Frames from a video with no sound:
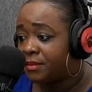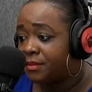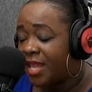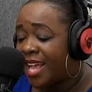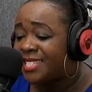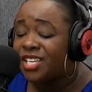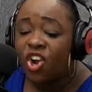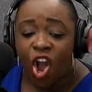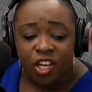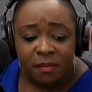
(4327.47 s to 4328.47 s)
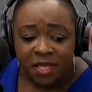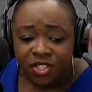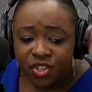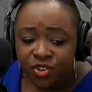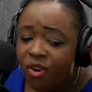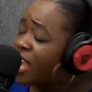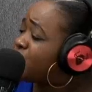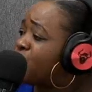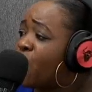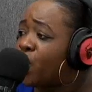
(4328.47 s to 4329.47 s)
as economies
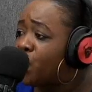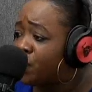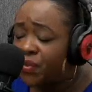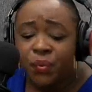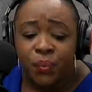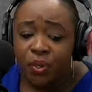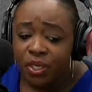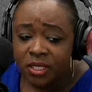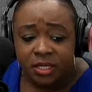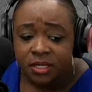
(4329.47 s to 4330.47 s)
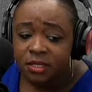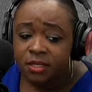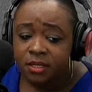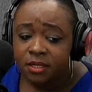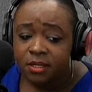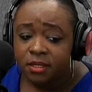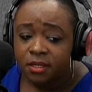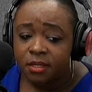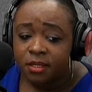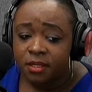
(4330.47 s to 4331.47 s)
crash all over the world.
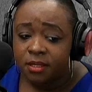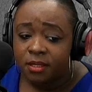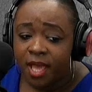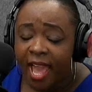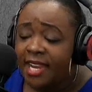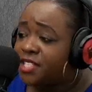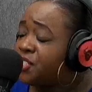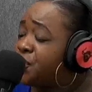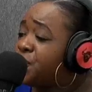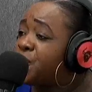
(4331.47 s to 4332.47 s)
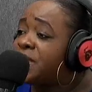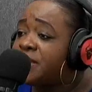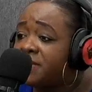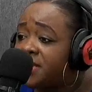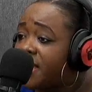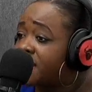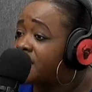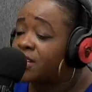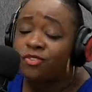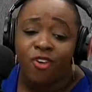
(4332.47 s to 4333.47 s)
And as the tourism
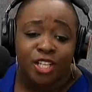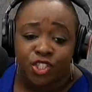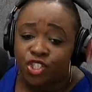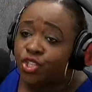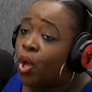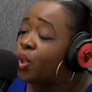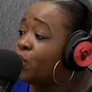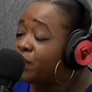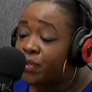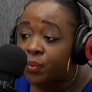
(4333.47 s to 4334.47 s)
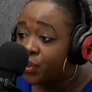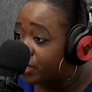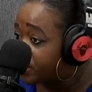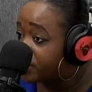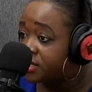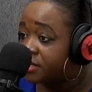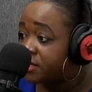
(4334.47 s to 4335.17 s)
sector crashes all over the world.